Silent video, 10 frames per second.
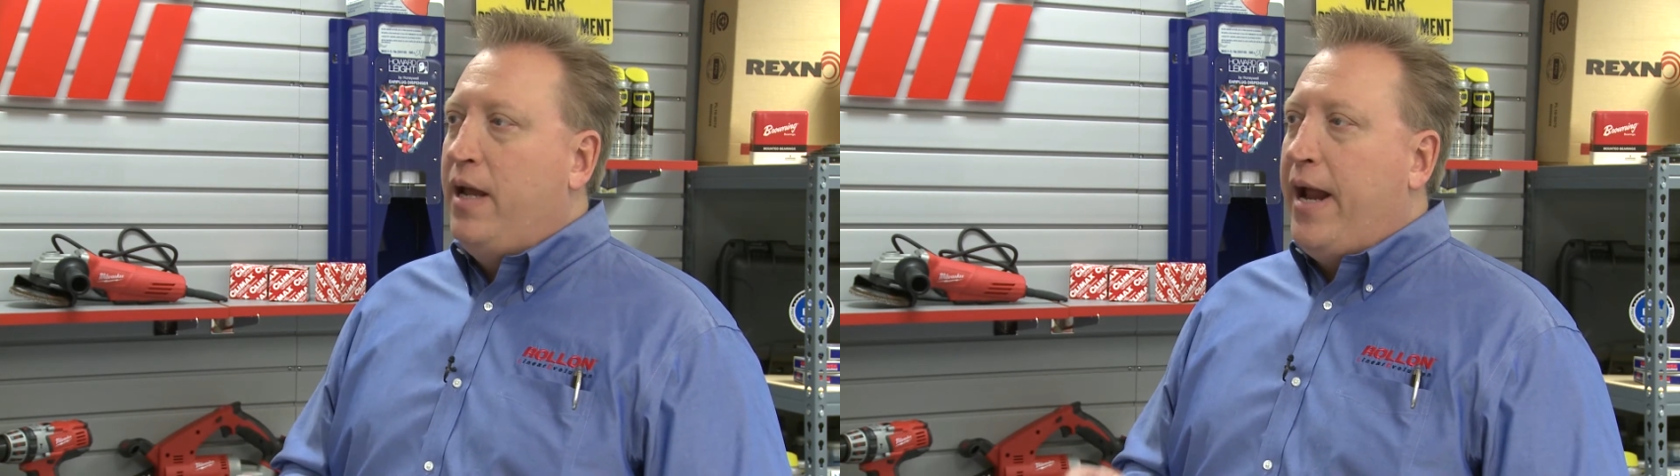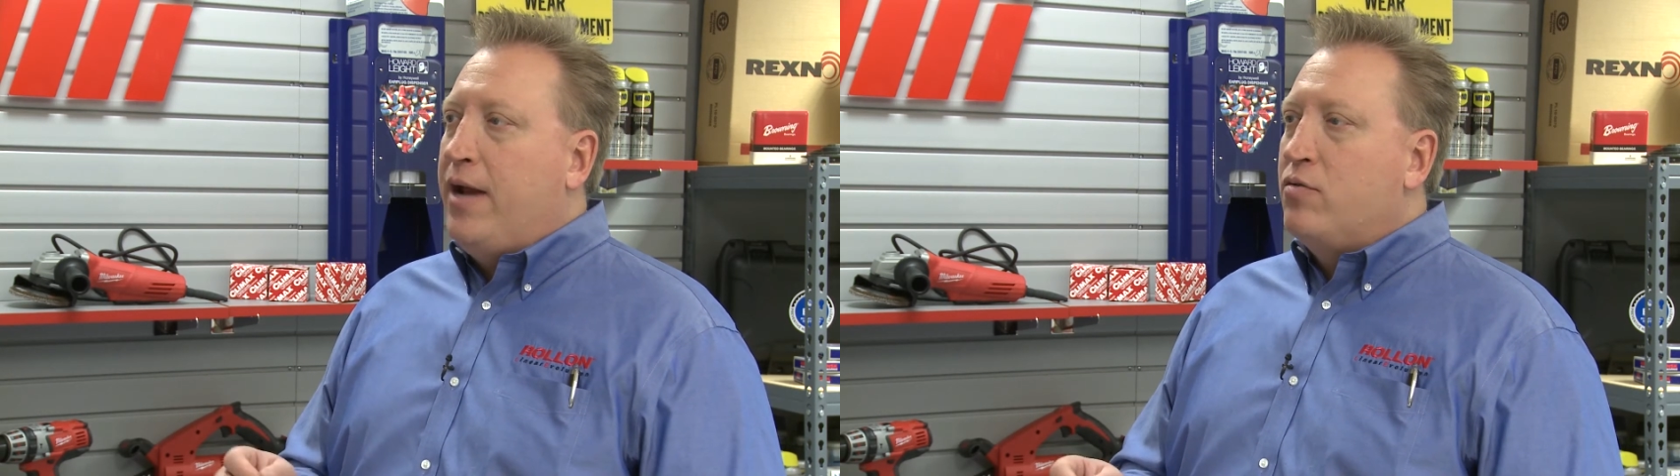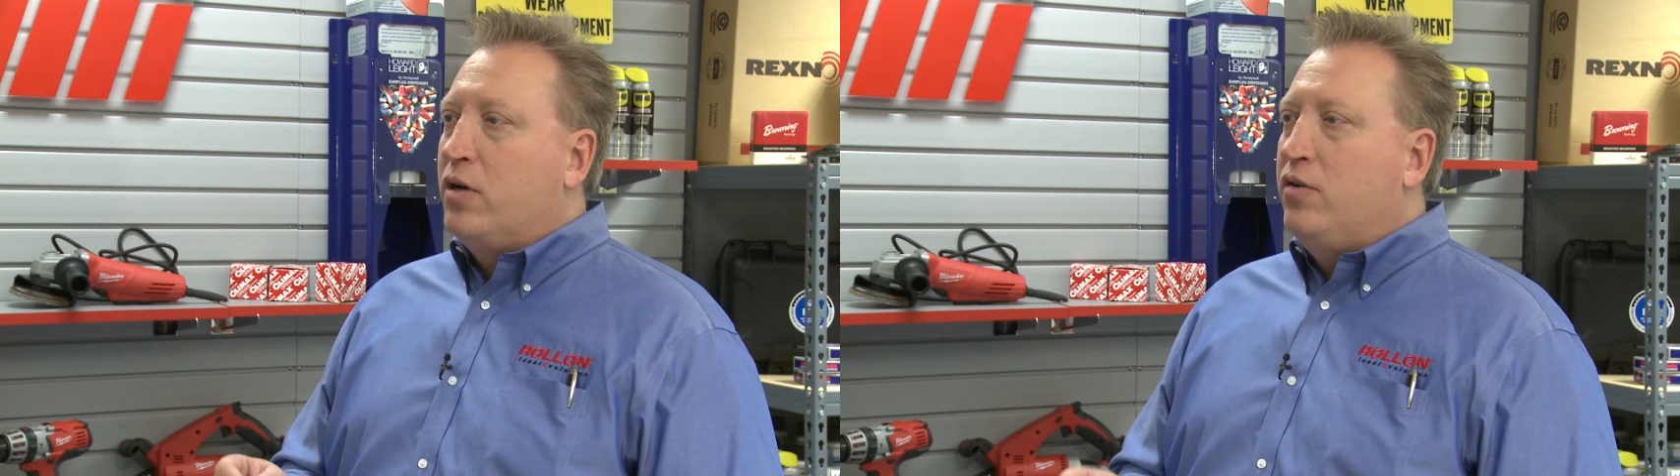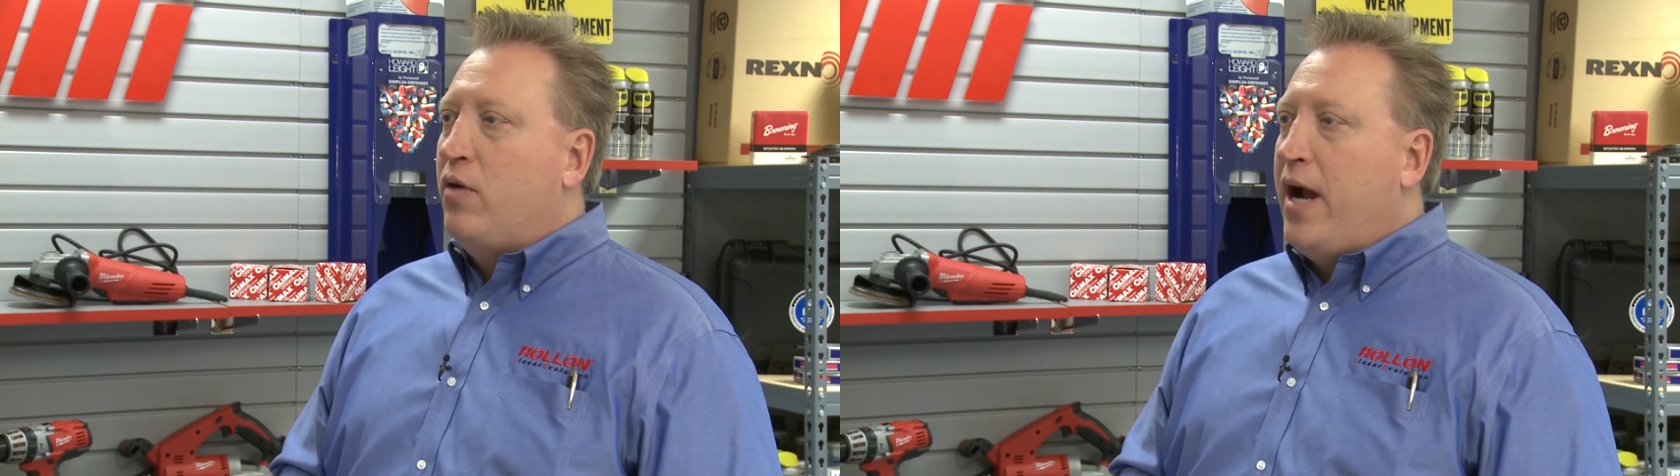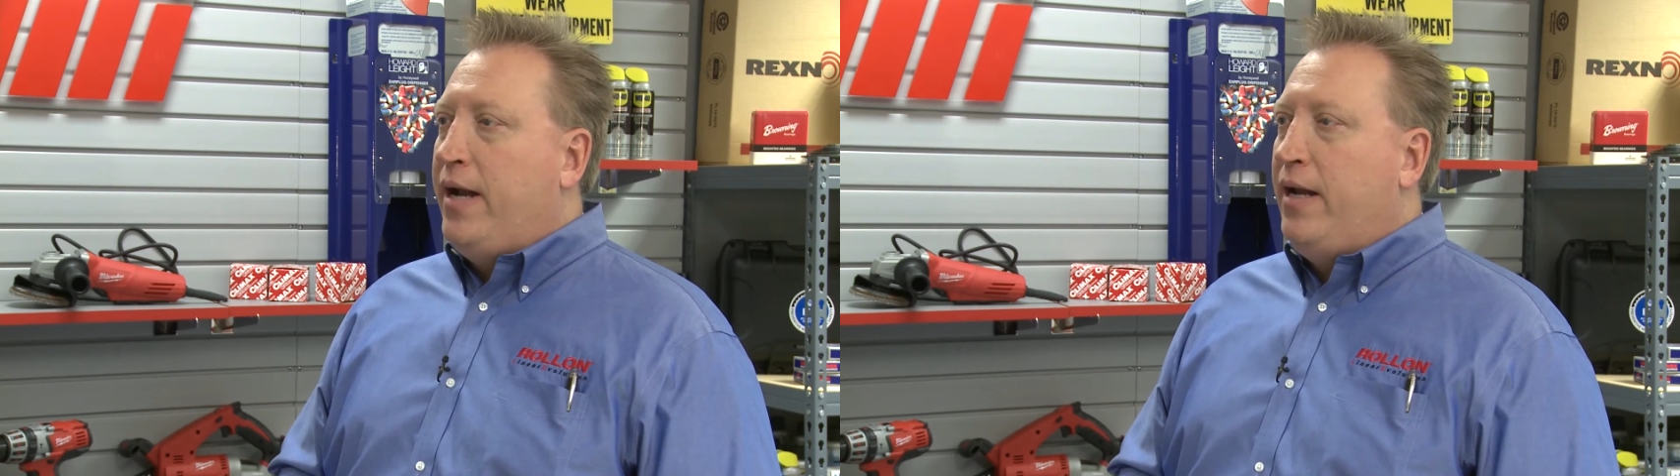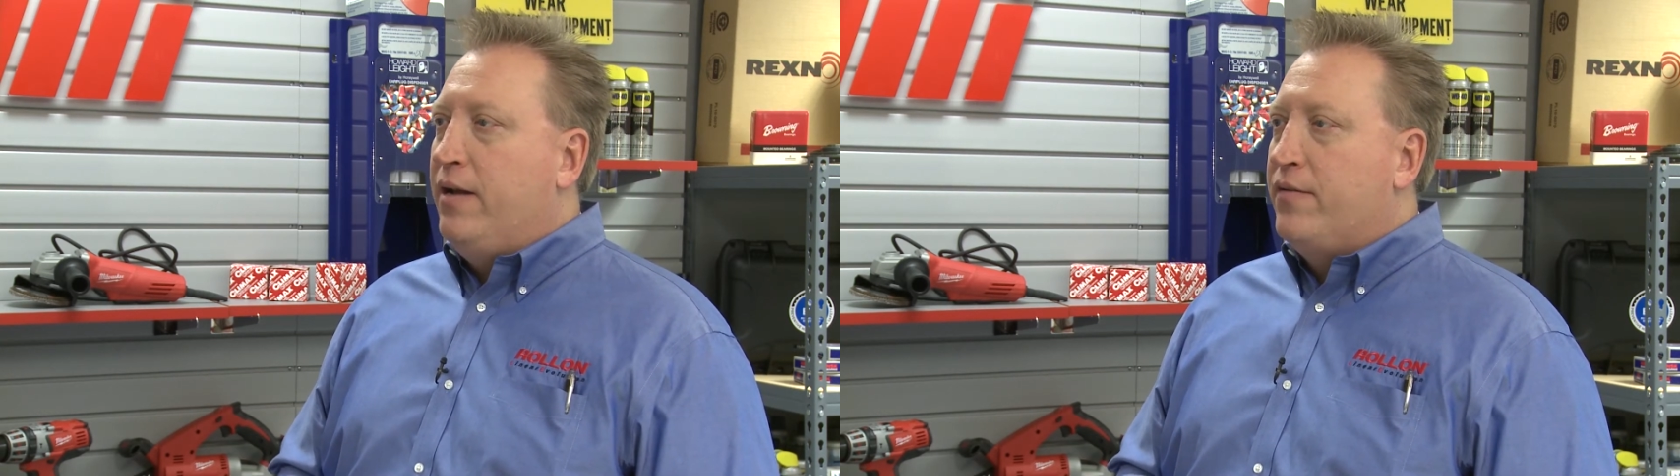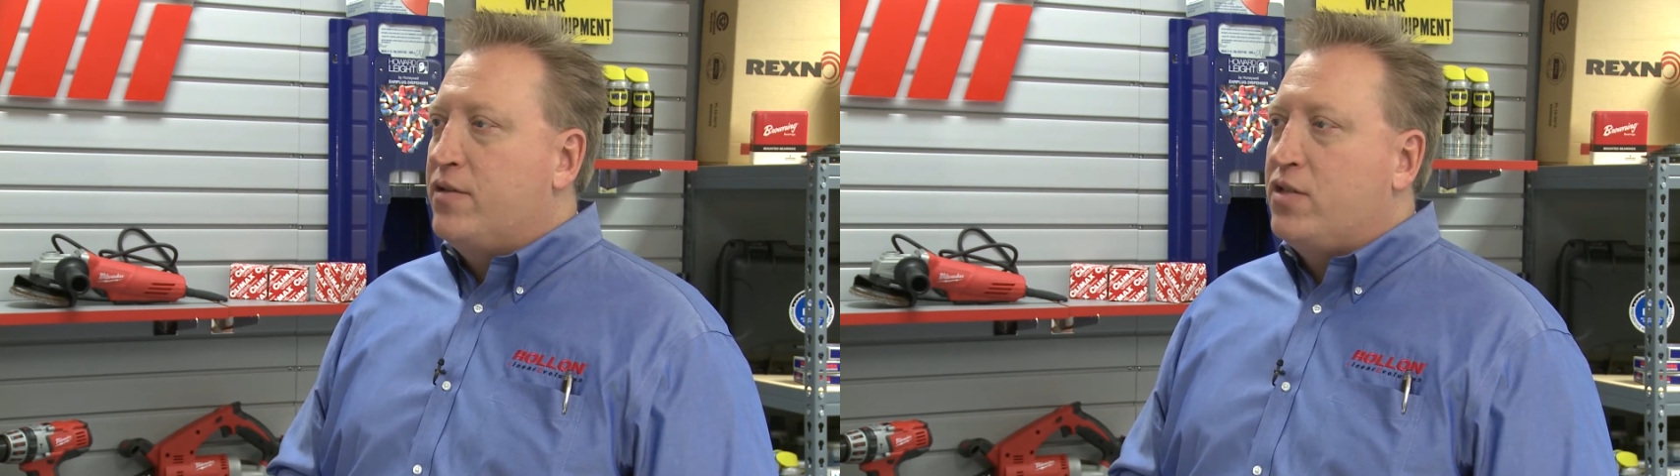and or grinding of the